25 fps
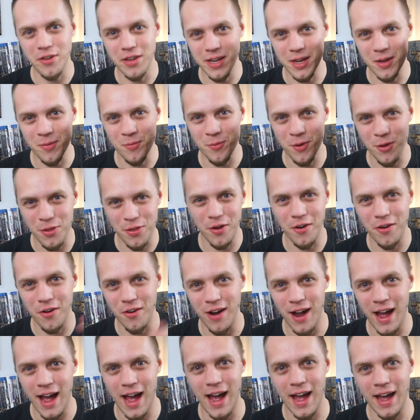him with
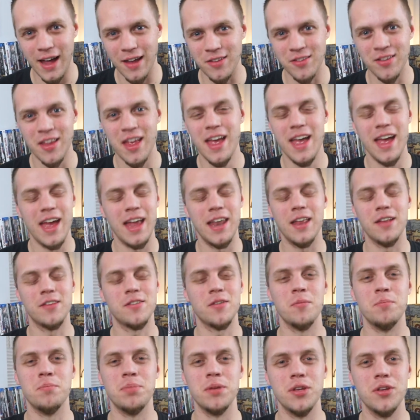her eyes. And that's
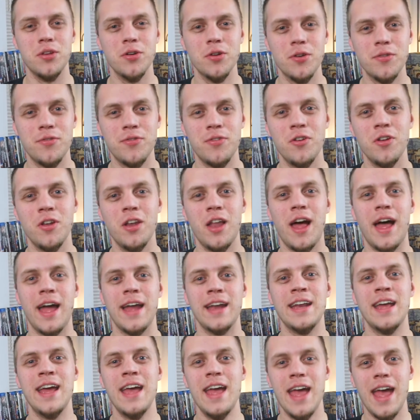a beautiful
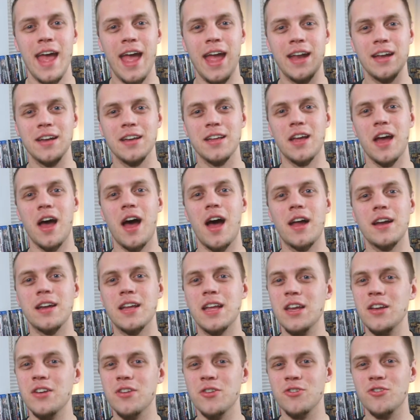line, and God
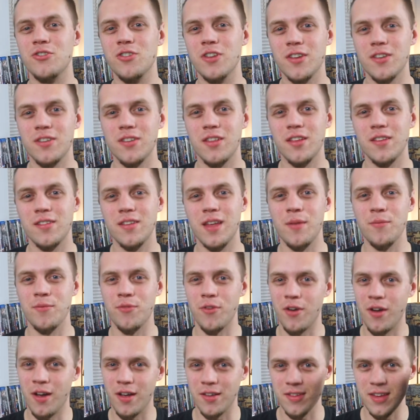can do just the same
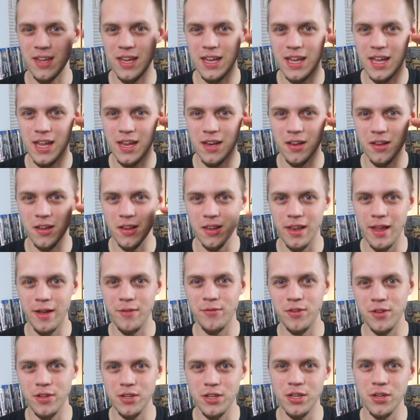for us. He can
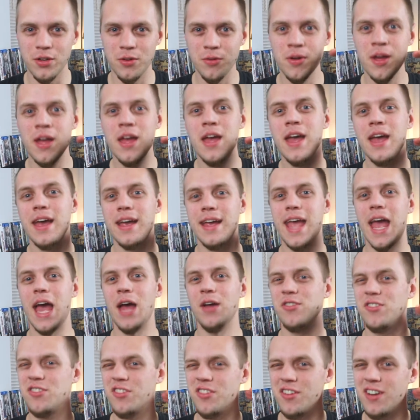level you,
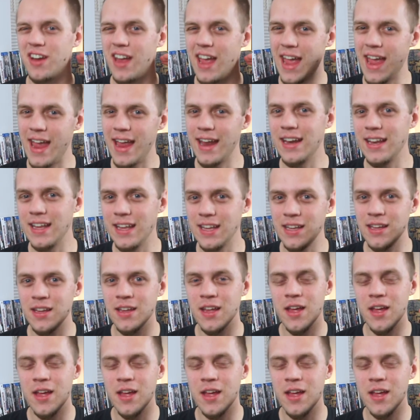counter any